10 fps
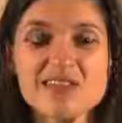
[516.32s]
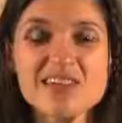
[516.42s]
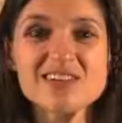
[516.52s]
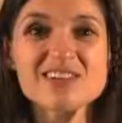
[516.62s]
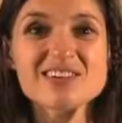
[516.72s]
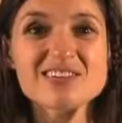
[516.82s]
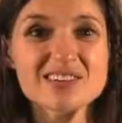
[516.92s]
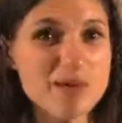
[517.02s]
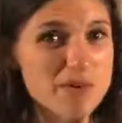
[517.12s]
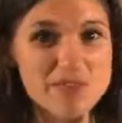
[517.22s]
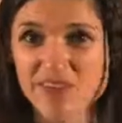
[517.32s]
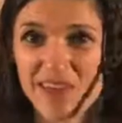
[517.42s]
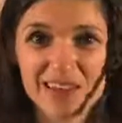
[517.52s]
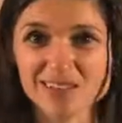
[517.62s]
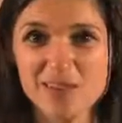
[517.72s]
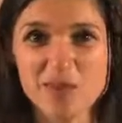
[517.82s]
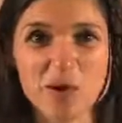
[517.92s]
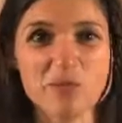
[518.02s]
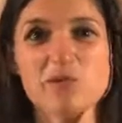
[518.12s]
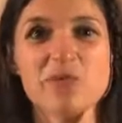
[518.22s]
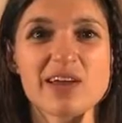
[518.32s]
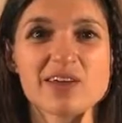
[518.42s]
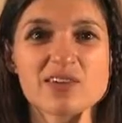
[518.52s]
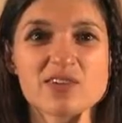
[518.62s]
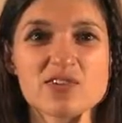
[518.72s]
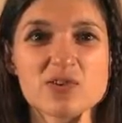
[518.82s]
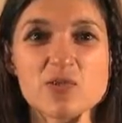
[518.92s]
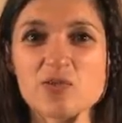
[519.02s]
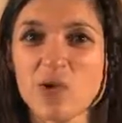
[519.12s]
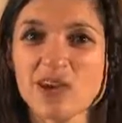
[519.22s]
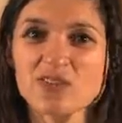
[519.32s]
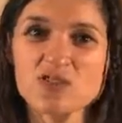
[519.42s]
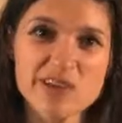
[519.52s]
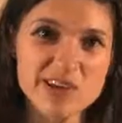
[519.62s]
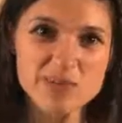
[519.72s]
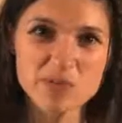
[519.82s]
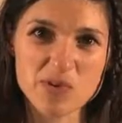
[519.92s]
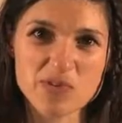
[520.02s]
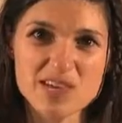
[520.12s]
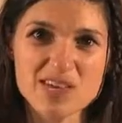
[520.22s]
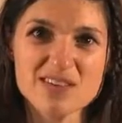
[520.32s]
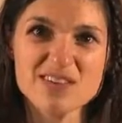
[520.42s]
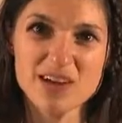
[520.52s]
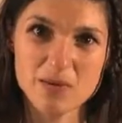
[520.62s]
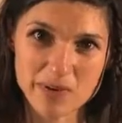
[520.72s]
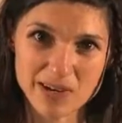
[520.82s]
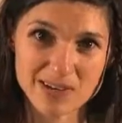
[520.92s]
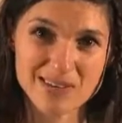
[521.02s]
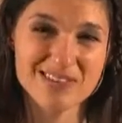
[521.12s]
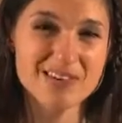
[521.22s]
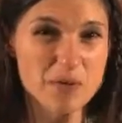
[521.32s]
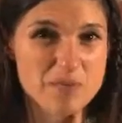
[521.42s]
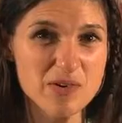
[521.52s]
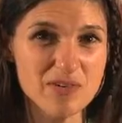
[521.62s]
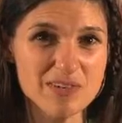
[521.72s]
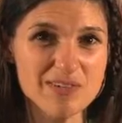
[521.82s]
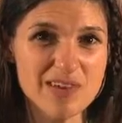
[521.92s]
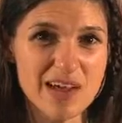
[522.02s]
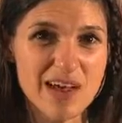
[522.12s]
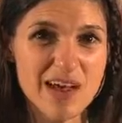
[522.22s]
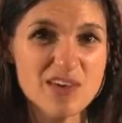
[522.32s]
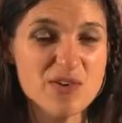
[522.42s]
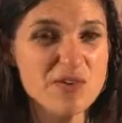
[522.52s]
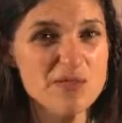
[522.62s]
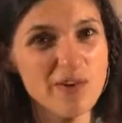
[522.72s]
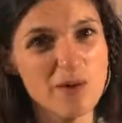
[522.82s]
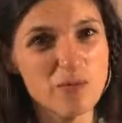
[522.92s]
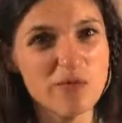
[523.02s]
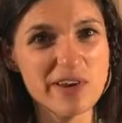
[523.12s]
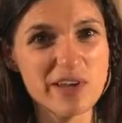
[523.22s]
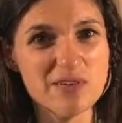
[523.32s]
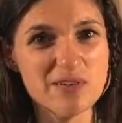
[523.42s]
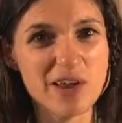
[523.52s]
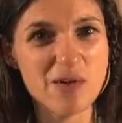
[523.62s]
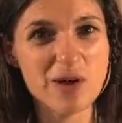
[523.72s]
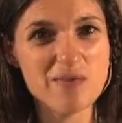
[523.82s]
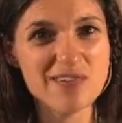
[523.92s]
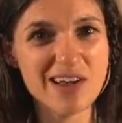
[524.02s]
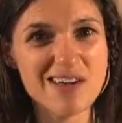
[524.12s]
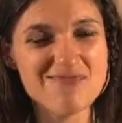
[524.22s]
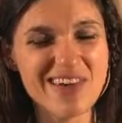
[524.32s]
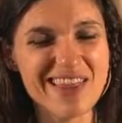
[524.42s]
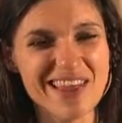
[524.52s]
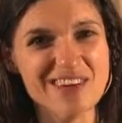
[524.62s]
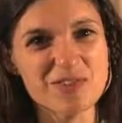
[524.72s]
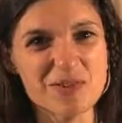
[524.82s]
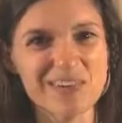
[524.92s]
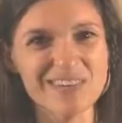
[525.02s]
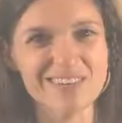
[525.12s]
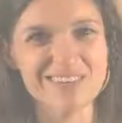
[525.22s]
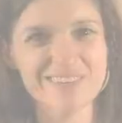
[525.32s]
These are just some of the things that the OmniBlend can do, as well as green smoothies, nut butters, nut milks. You can find more videos on our website, and thanks for watching.